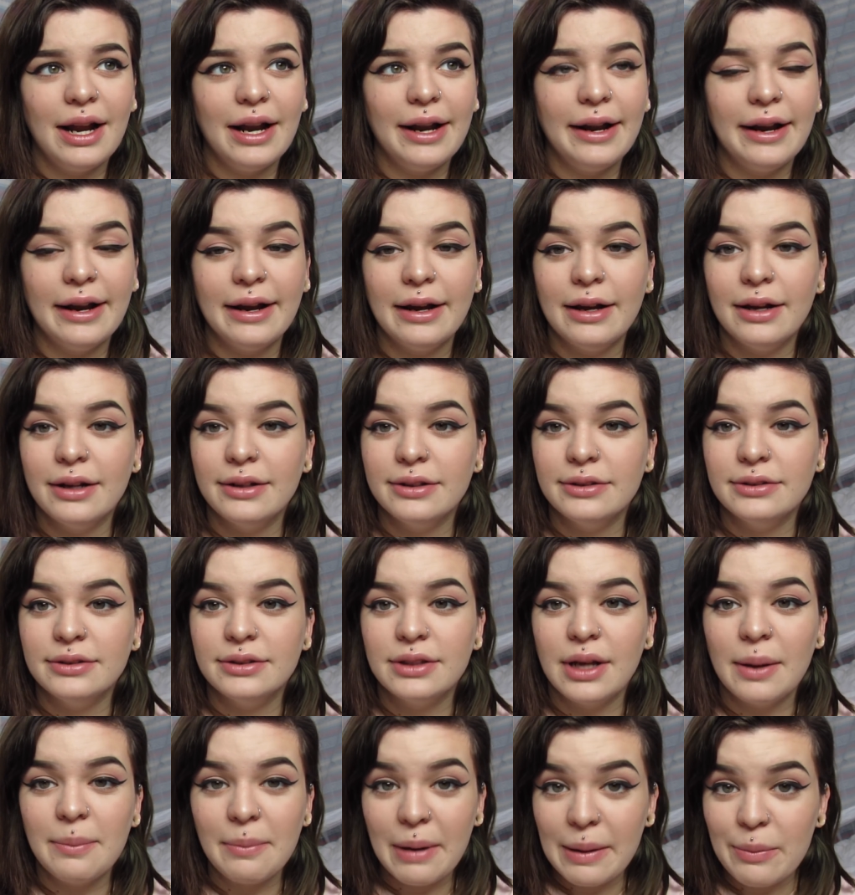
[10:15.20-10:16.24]

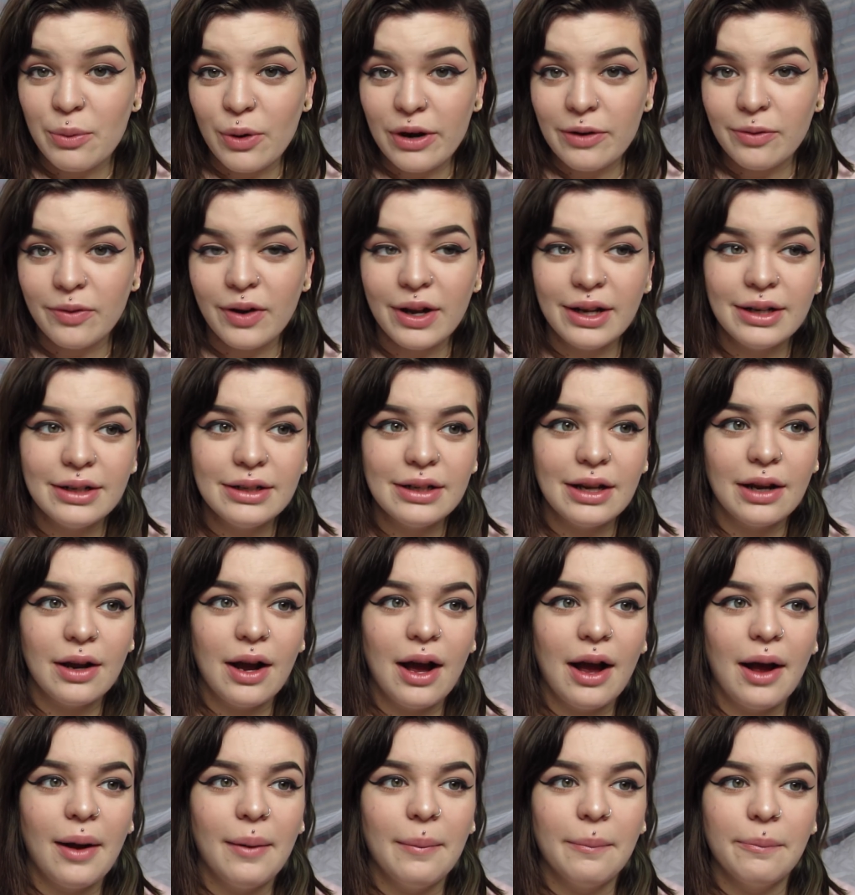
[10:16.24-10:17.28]
And my boyfriend
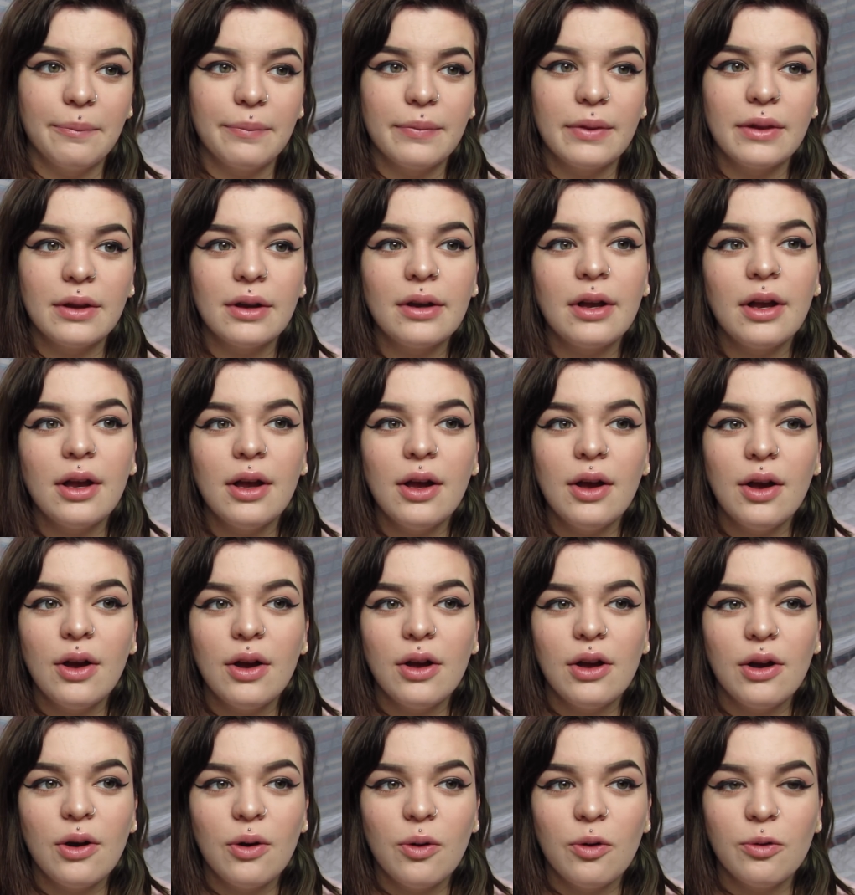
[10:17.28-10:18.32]
um,
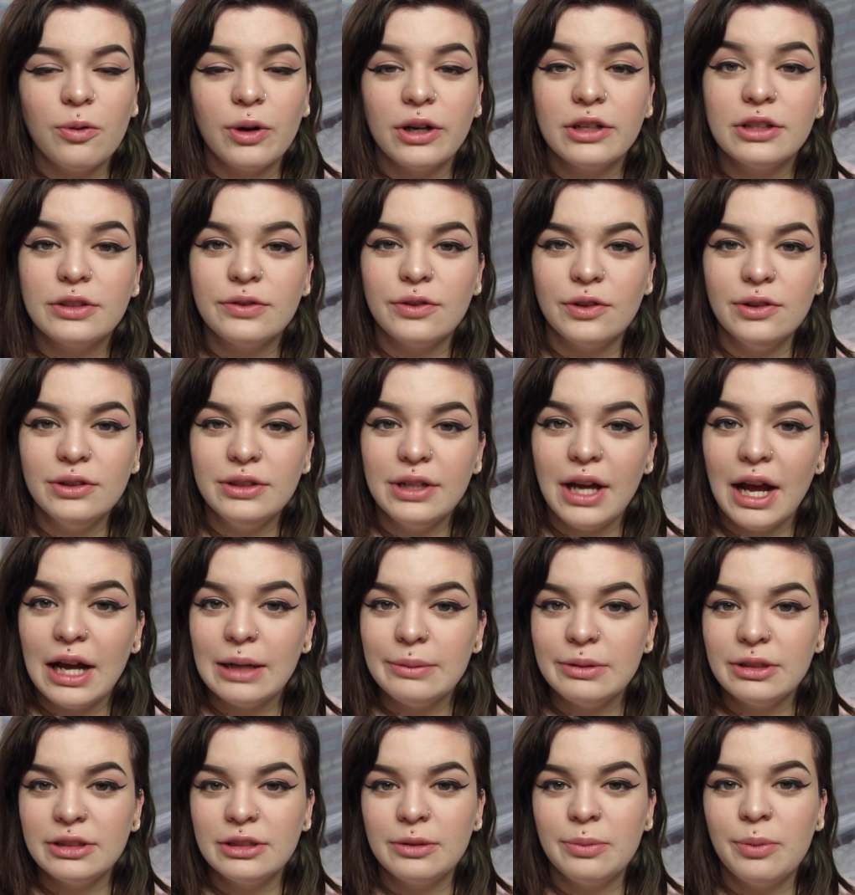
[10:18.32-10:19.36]
works
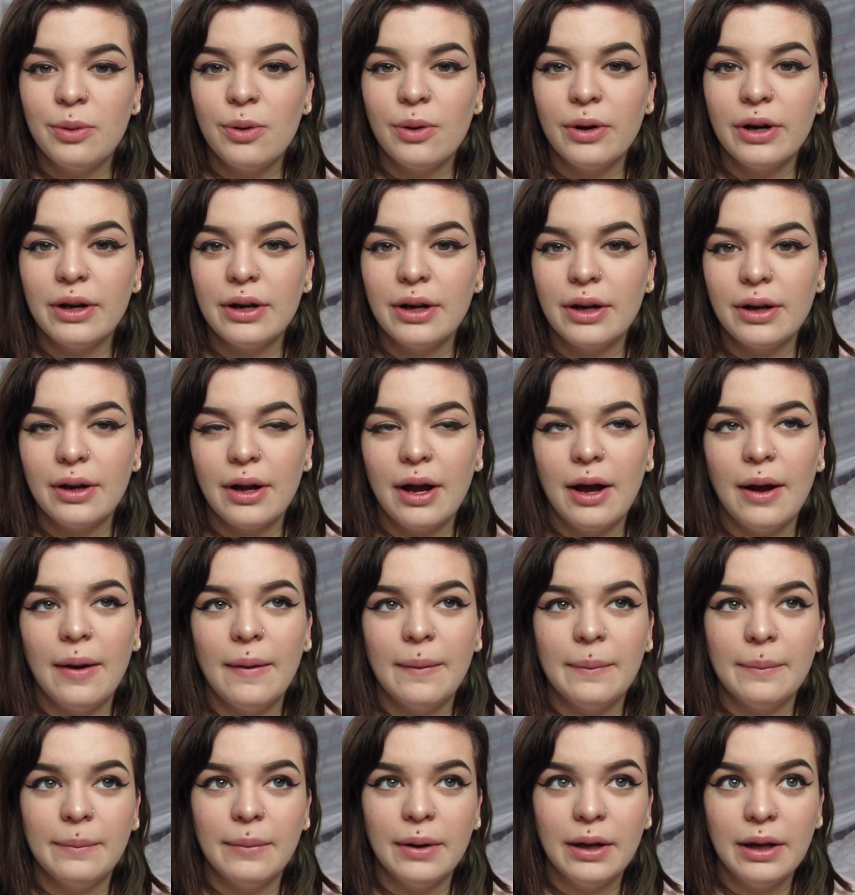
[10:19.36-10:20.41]
full-time to support
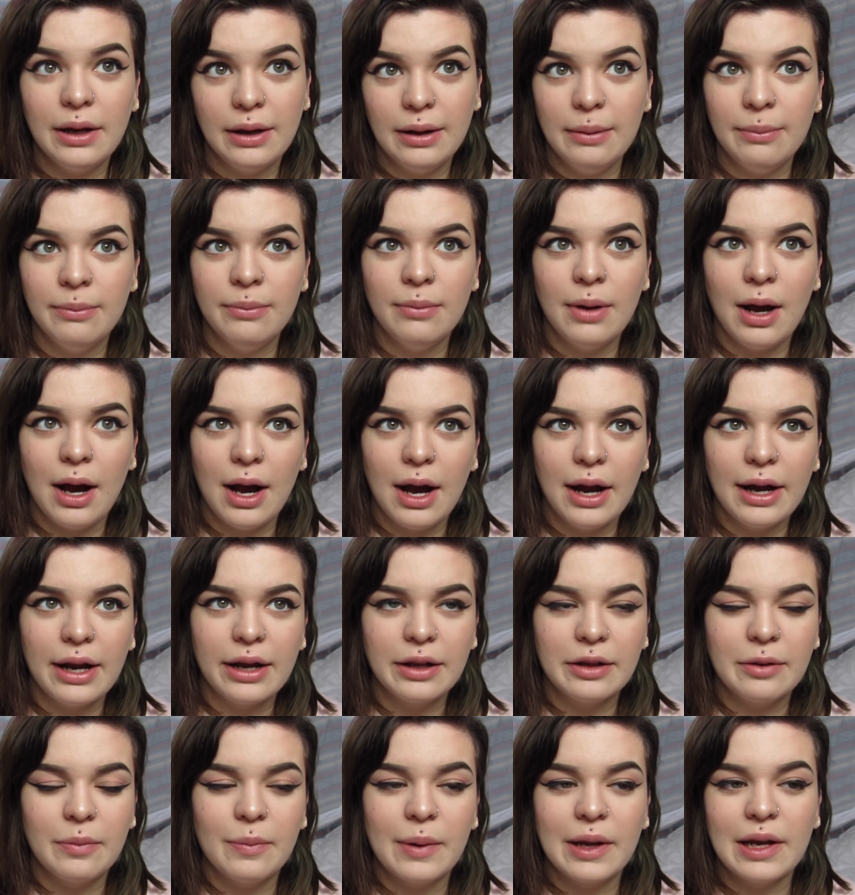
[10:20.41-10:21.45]
um, him, I,
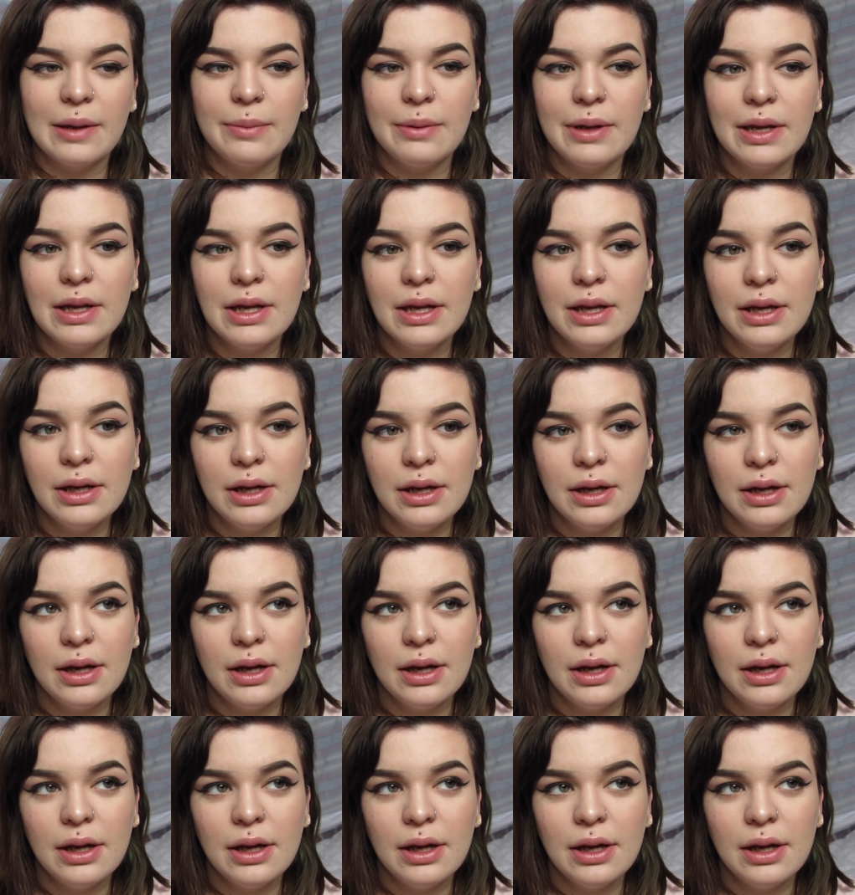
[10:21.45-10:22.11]
and a baby.